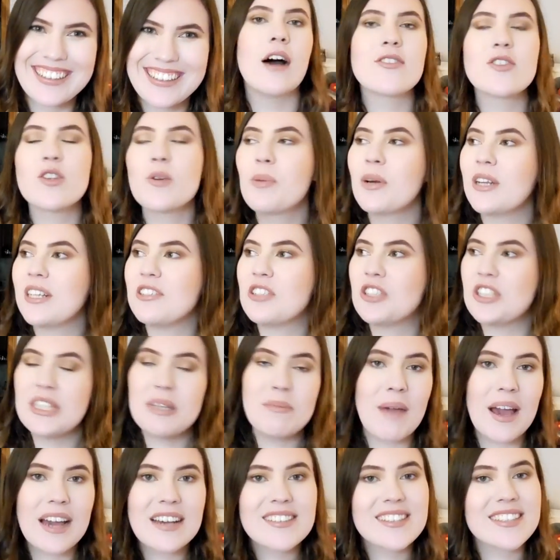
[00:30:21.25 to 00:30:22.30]
Also putting
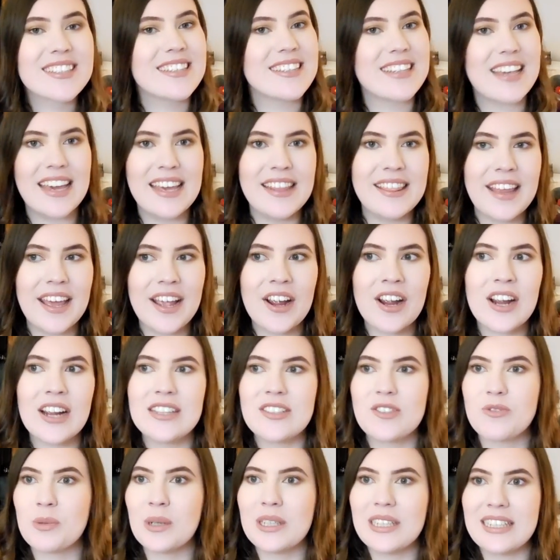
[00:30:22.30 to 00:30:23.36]
sheet masks in there,
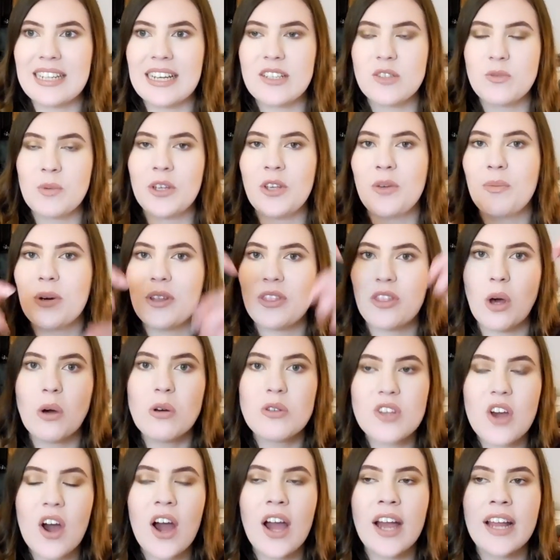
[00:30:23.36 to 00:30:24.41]
it's really nice when you put
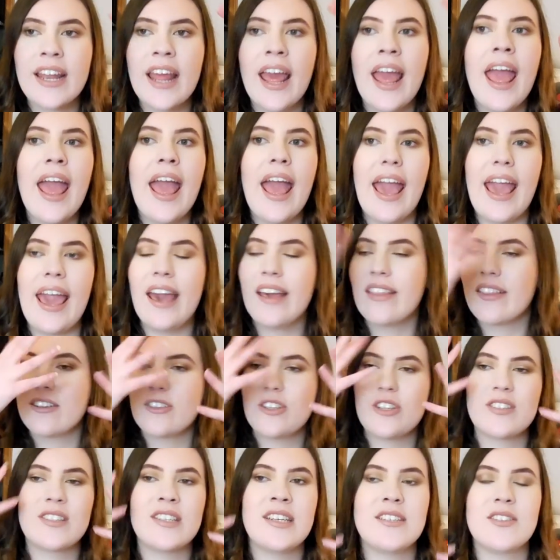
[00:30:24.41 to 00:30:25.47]
those on and they're
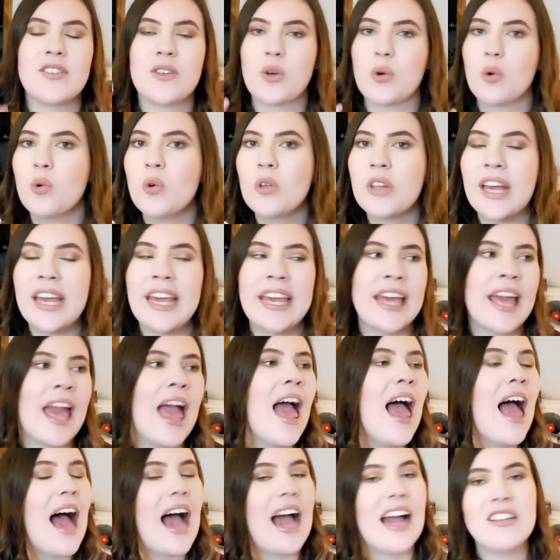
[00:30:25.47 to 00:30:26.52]
just nice and cooling.
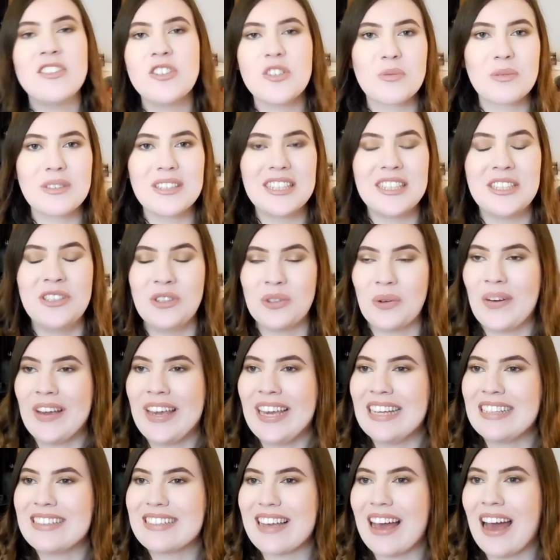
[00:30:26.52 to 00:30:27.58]
I just really enjoy
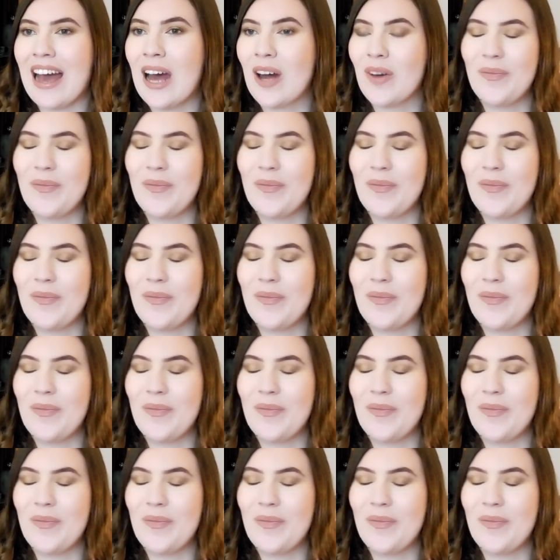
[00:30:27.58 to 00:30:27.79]
it.